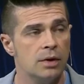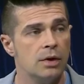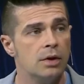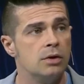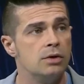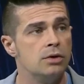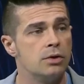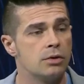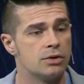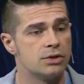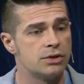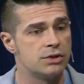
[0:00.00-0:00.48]

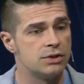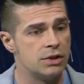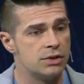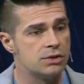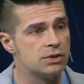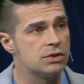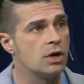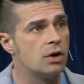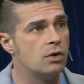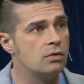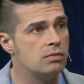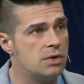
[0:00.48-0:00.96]
your
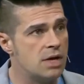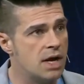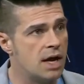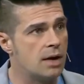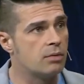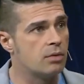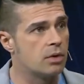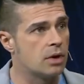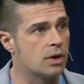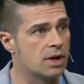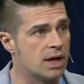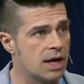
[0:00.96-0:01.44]
Cisco
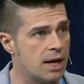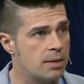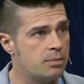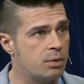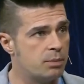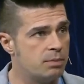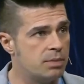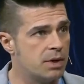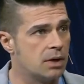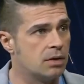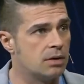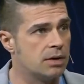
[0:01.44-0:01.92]
network
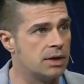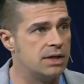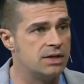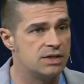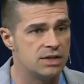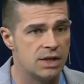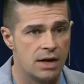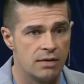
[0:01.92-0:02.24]
capabilities,